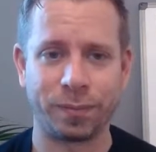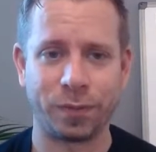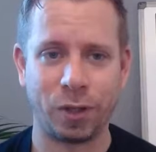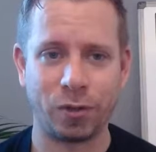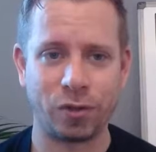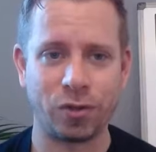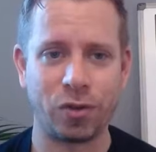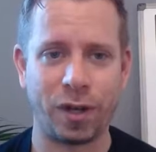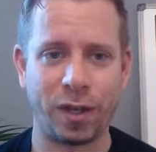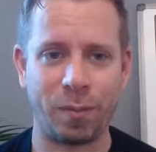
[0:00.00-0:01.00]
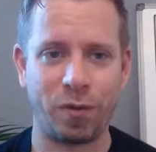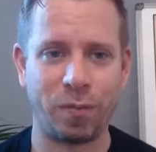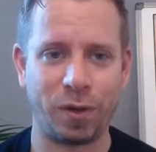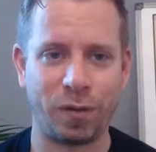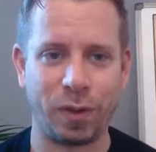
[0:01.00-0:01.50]
So just try that
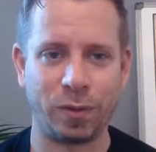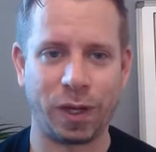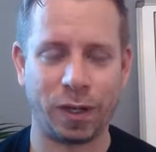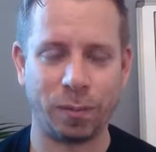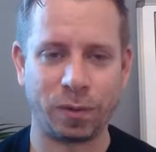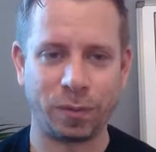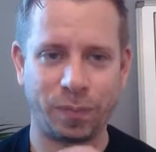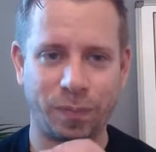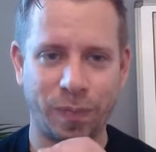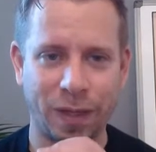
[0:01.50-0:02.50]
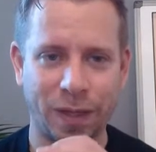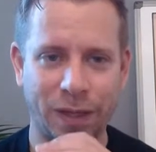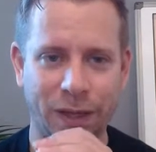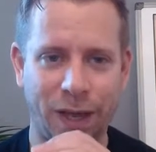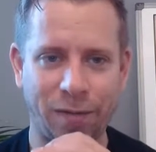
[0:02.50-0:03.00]
movement a few times,
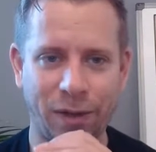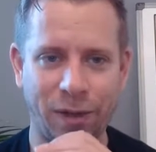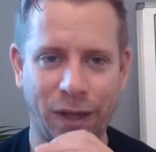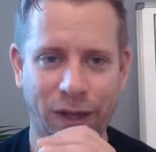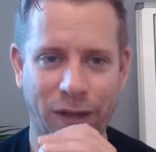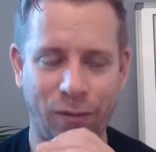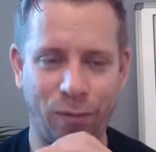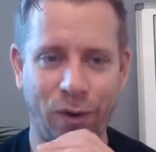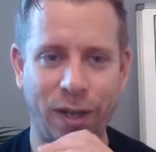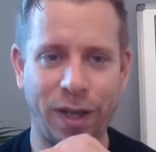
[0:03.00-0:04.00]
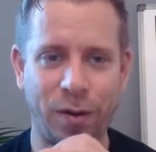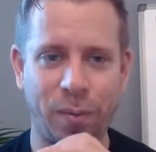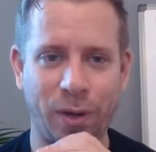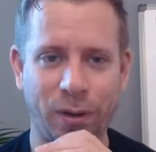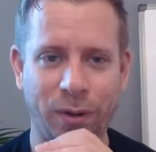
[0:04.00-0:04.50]
having the right
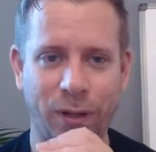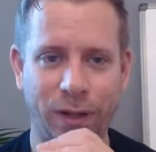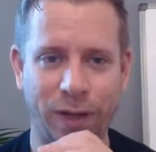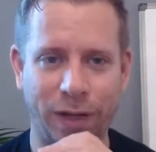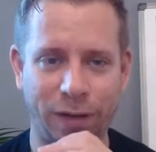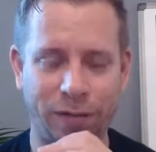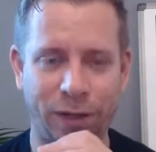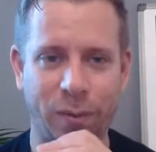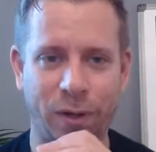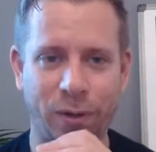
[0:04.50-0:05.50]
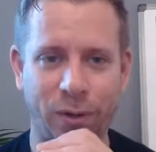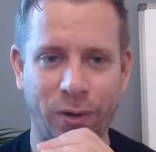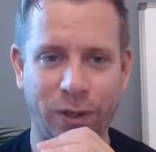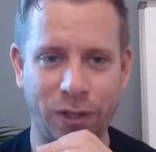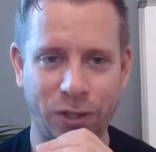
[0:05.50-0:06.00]
elbow and the left elbow on
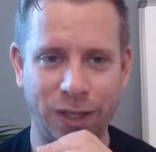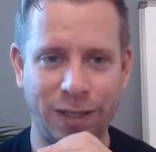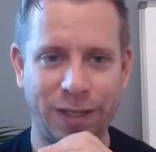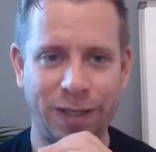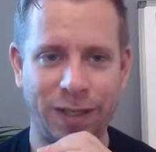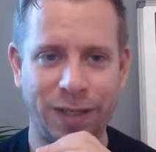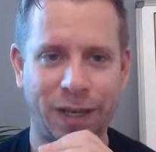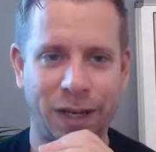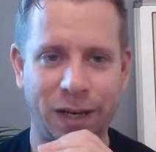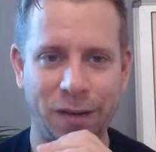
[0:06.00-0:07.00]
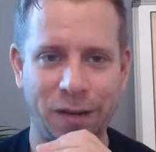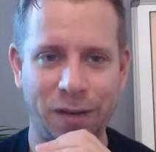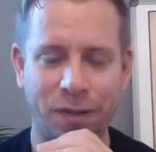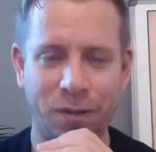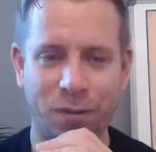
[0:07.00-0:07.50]
each knee and lifting
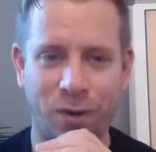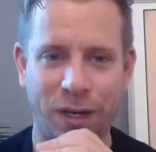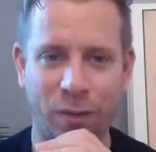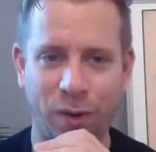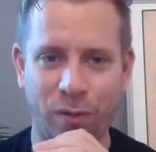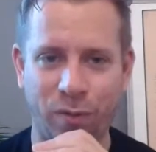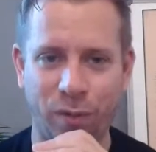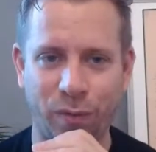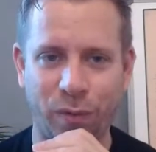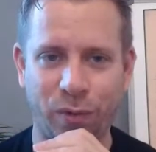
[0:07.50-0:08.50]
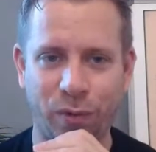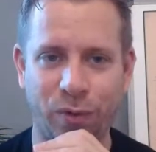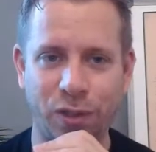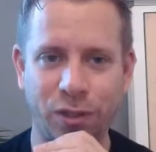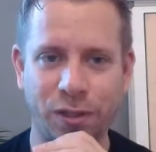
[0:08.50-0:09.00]
the right knee away from the floor and
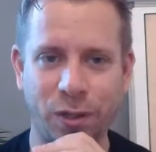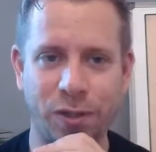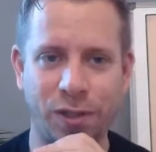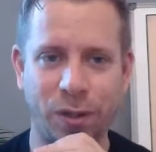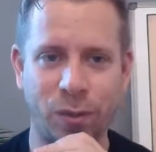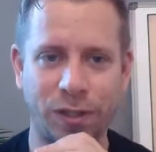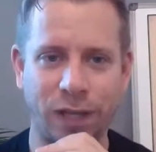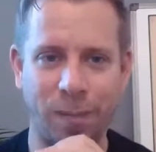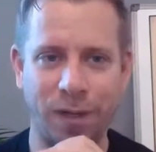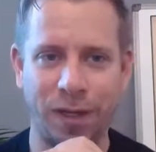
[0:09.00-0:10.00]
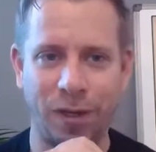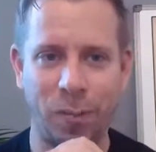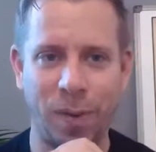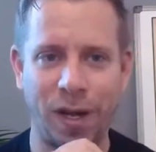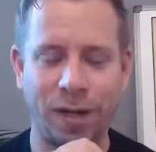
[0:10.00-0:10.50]
just noticing what's happening in your
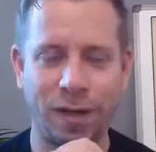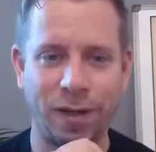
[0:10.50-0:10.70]
back.